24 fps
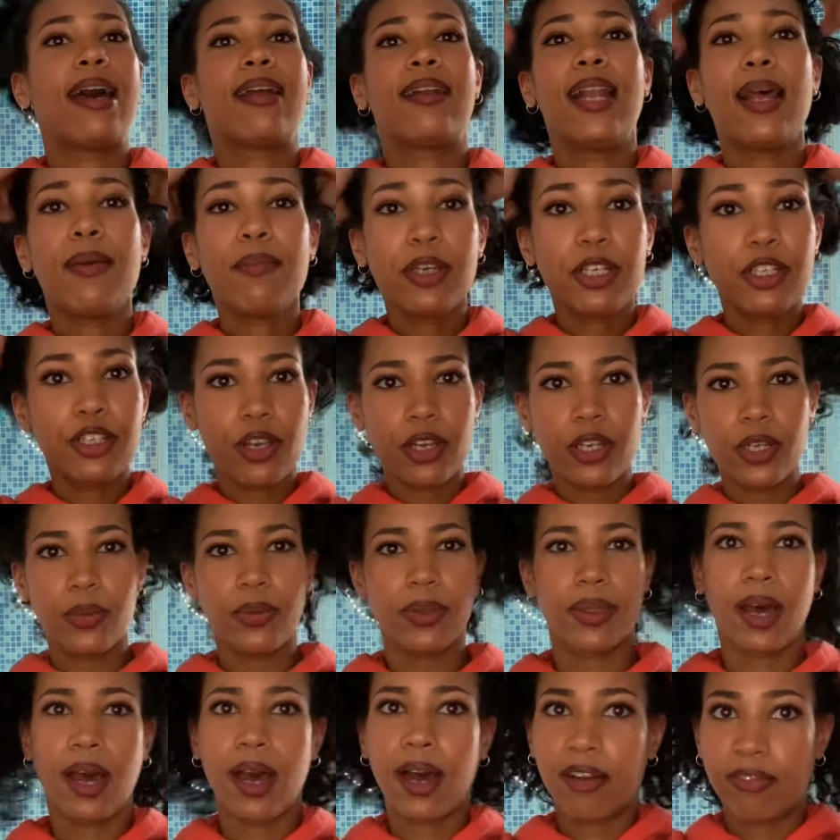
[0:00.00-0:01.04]
Let me show you with
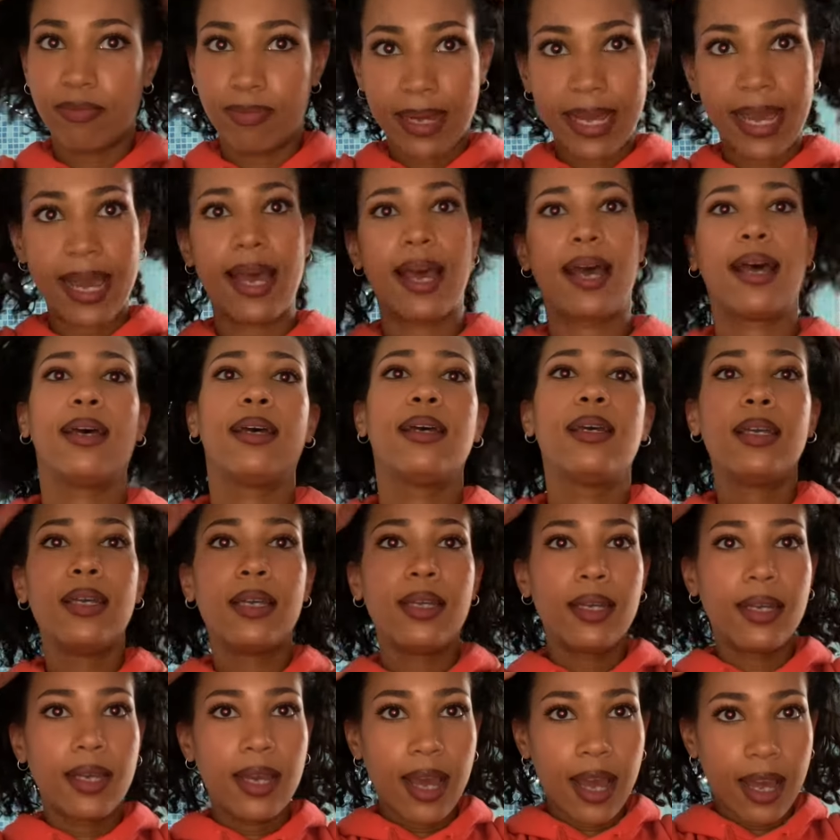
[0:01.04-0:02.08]
half my hair.
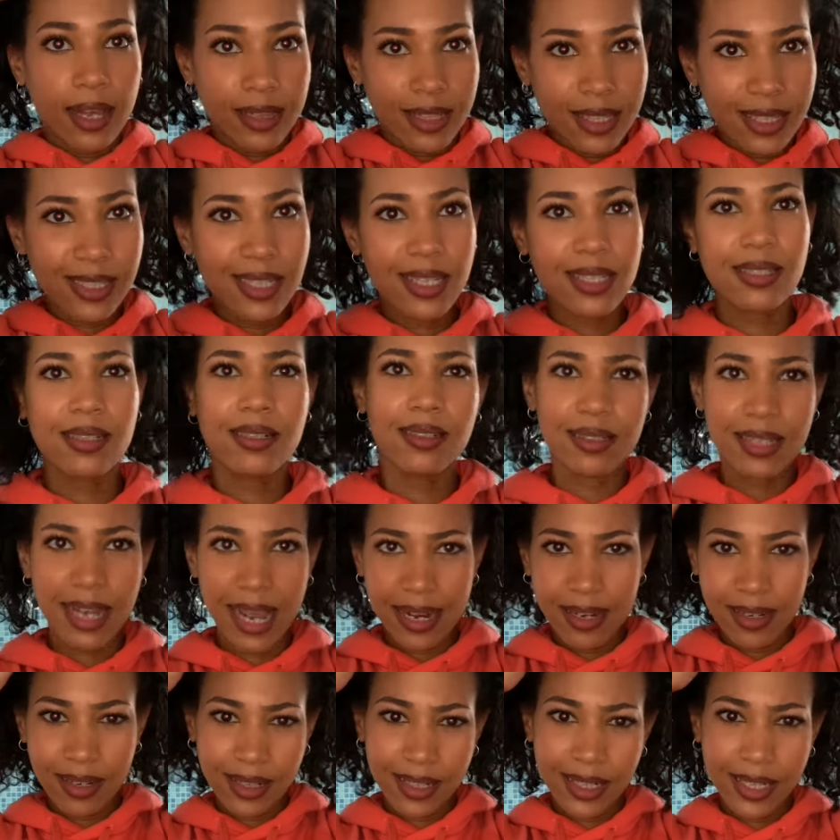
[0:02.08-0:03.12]
This isn't
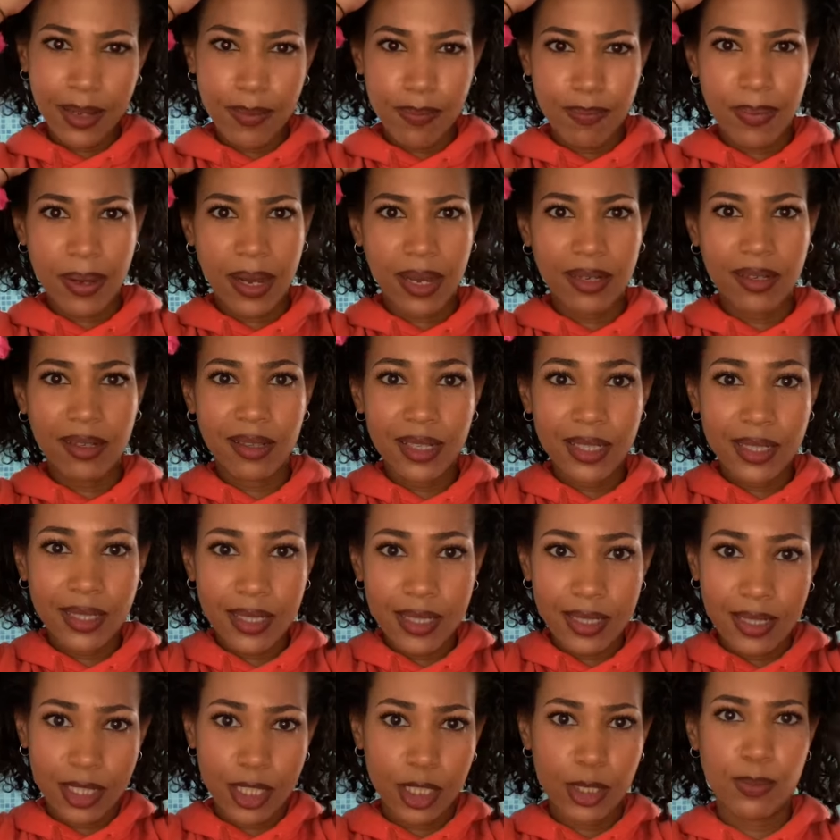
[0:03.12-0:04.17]
technically a bun, this is
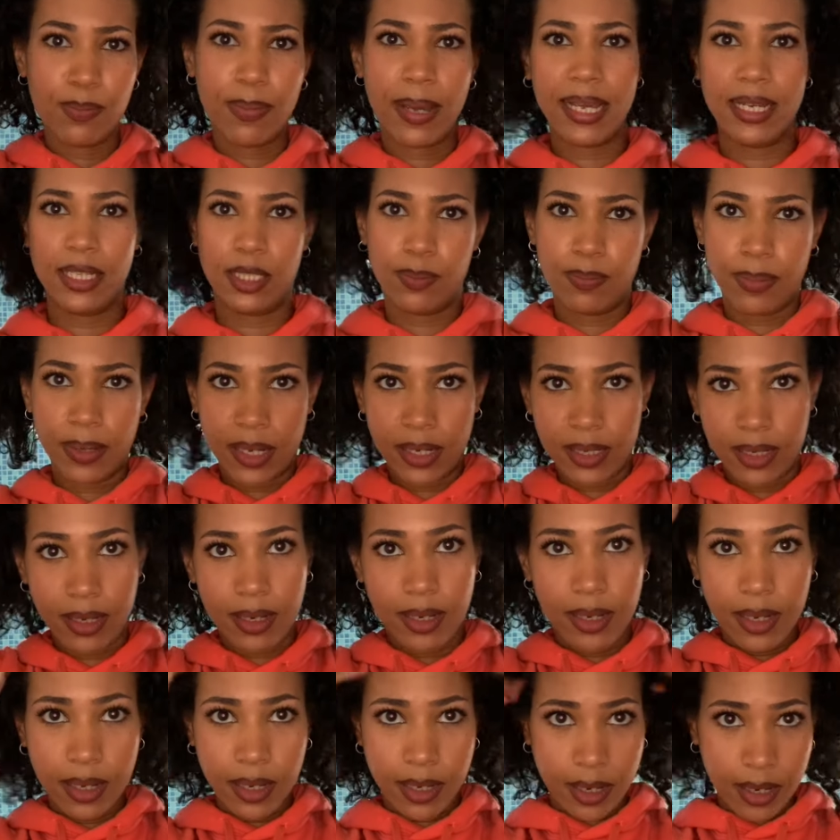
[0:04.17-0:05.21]
a space bun,
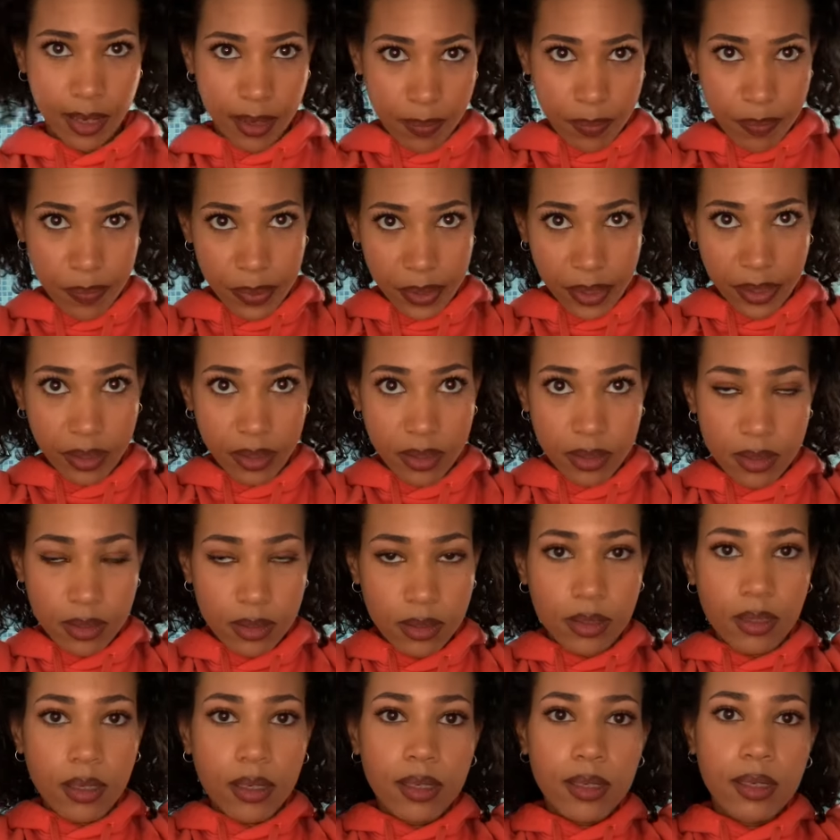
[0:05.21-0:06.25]
but
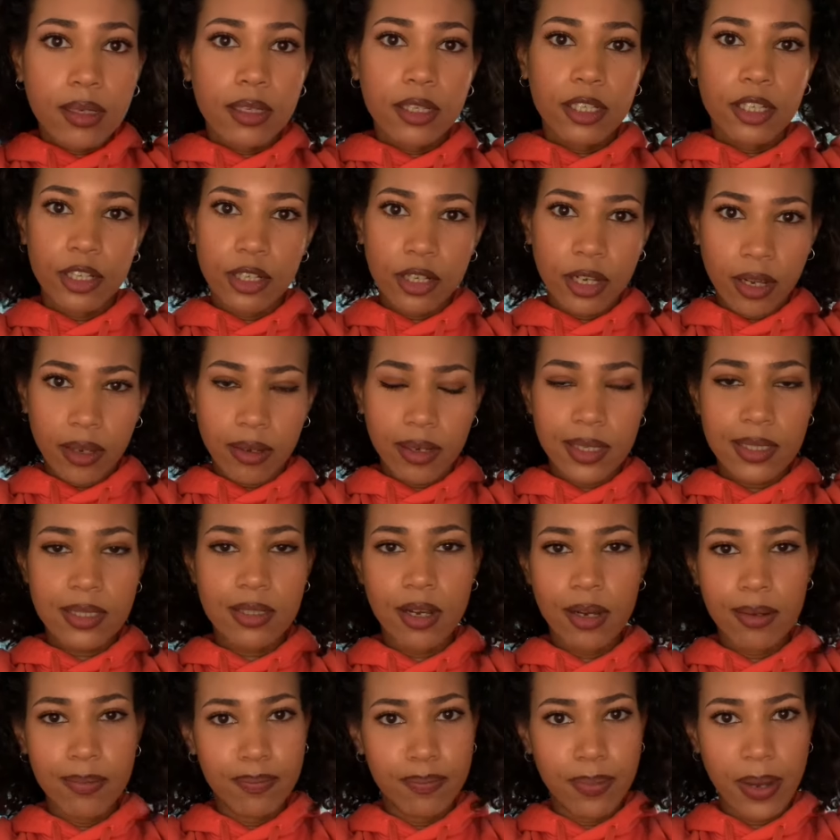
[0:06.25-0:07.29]
you know, it's
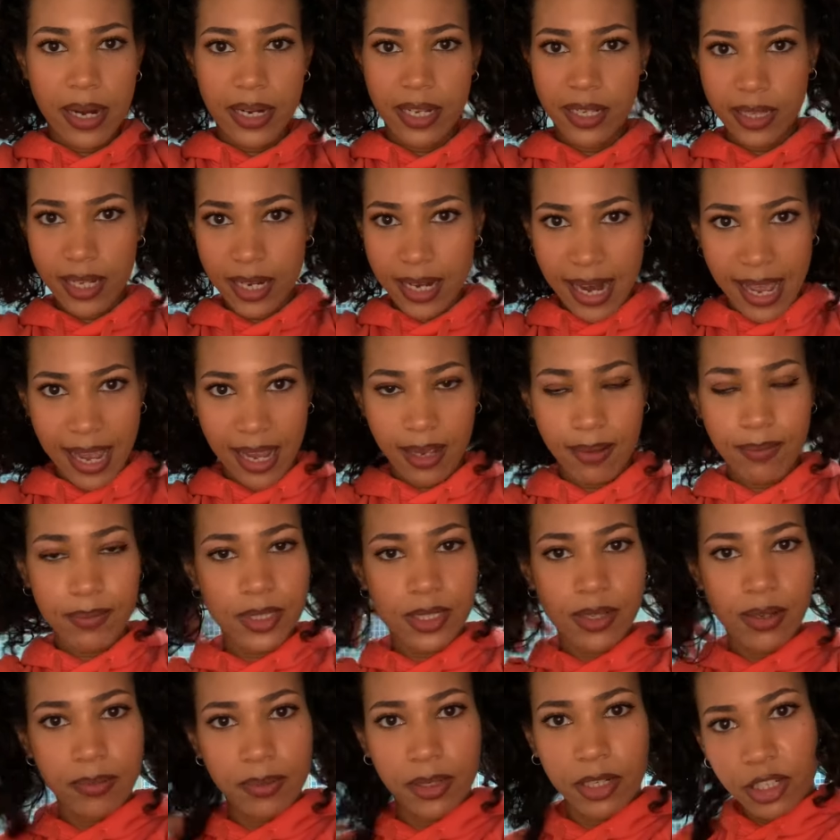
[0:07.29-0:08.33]
got bun in the name. So
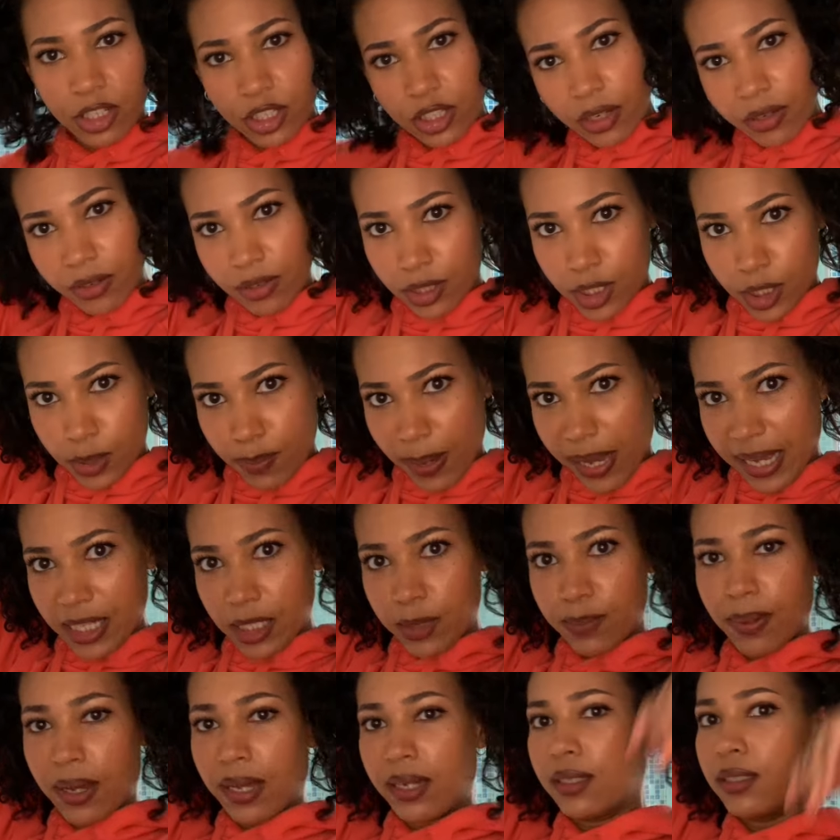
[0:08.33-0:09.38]
I'm going to show you space
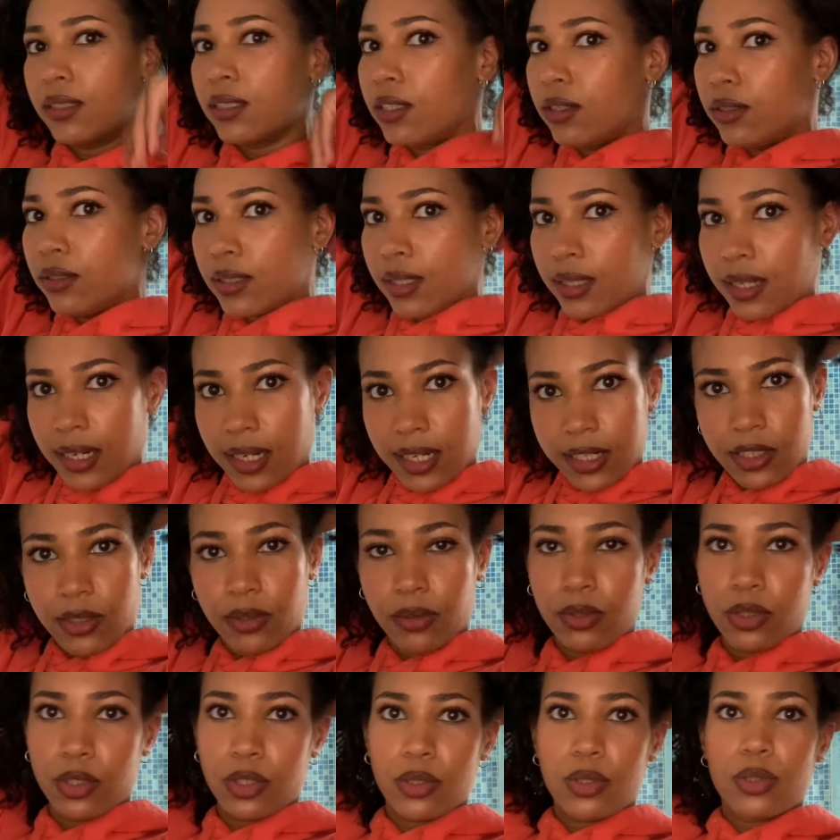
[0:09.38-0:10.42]
buns using the little
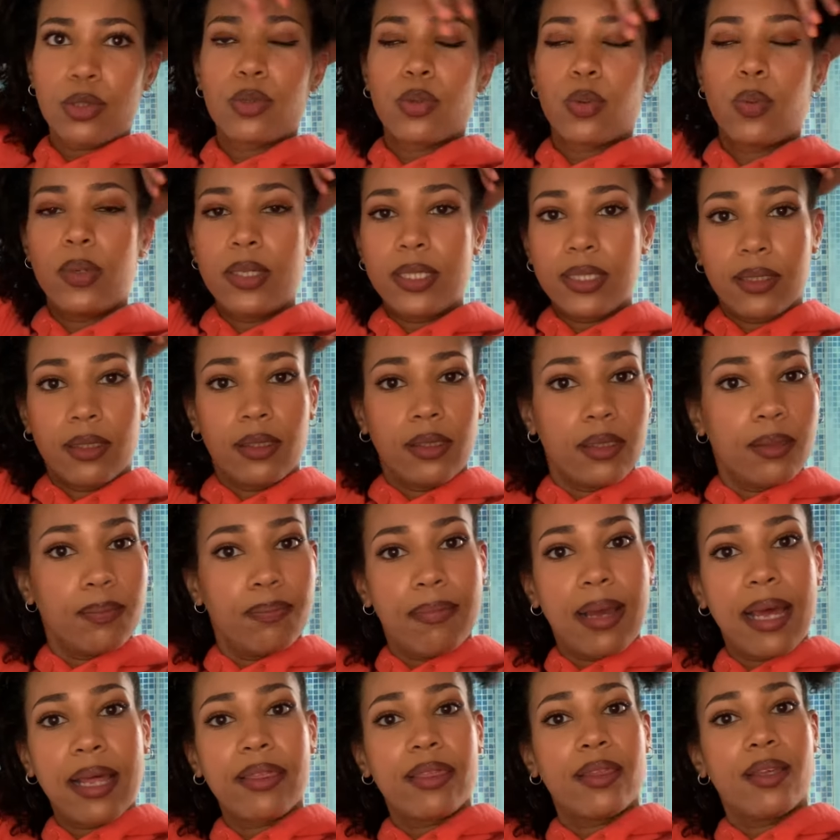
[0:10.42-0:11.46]
twizzle
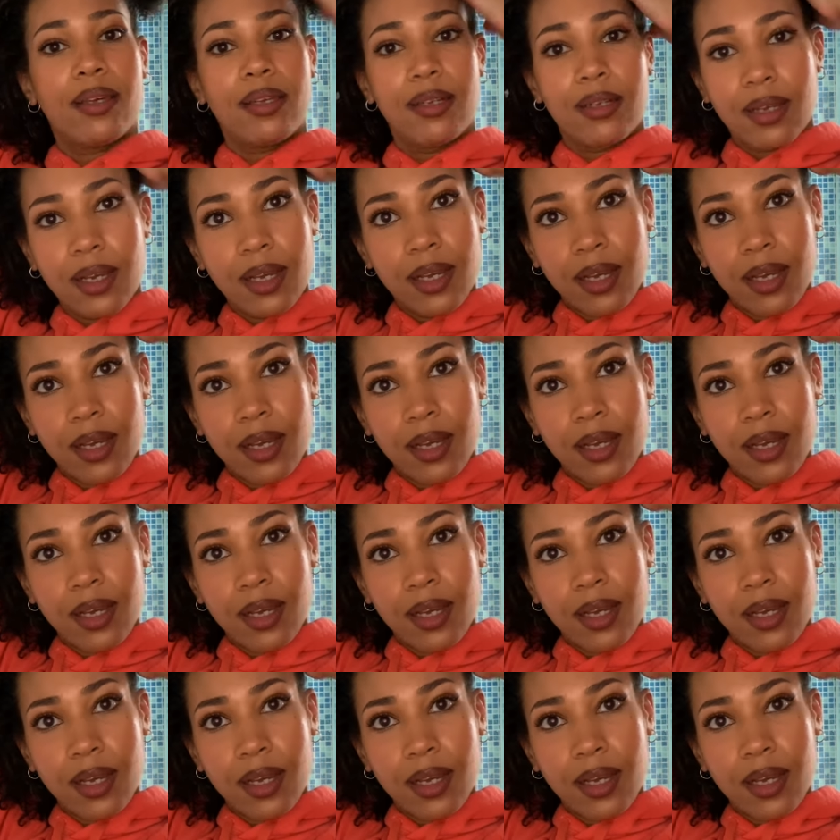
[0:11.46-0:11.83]
method.